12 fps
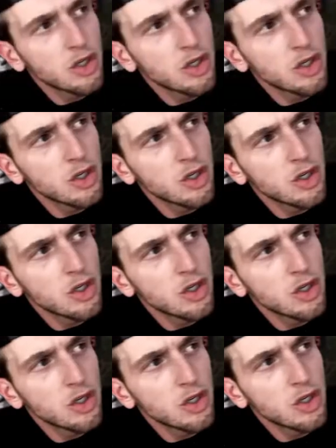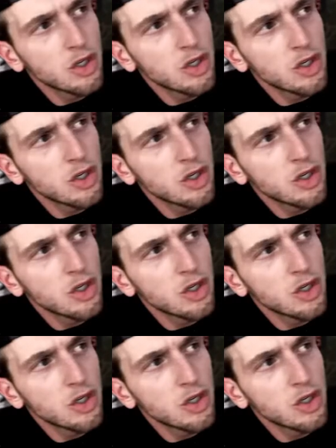
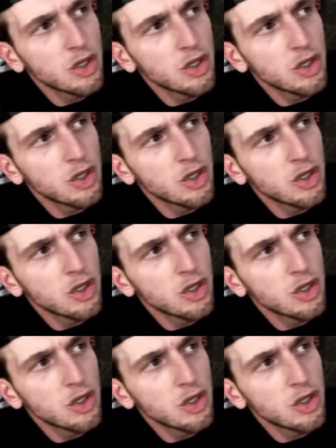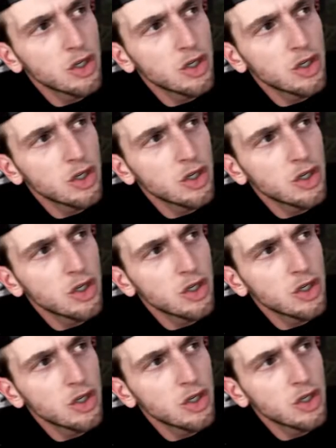
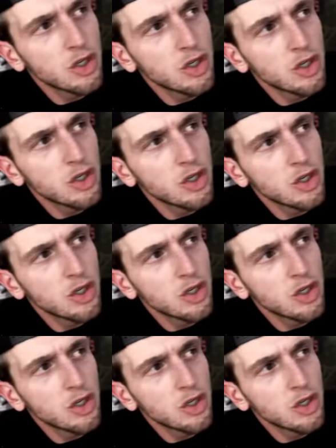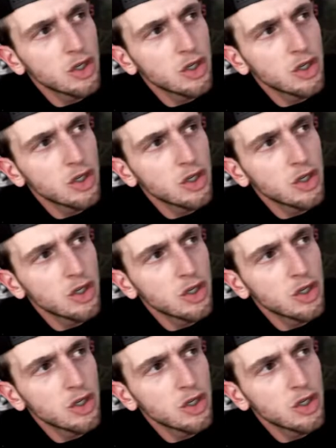
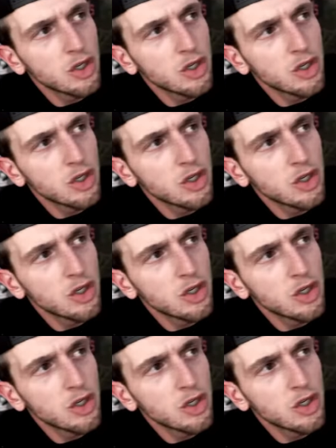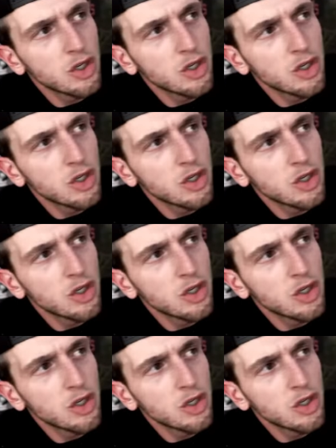No words are spoken by the person on screen.